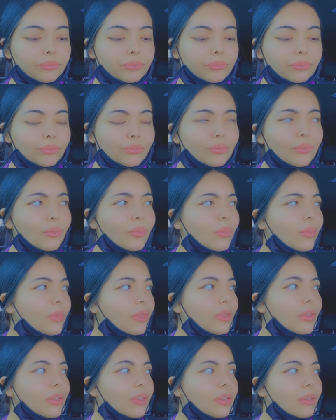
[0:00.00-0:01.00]

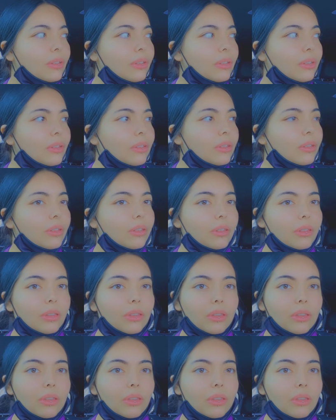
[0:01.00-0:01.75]
[no speech]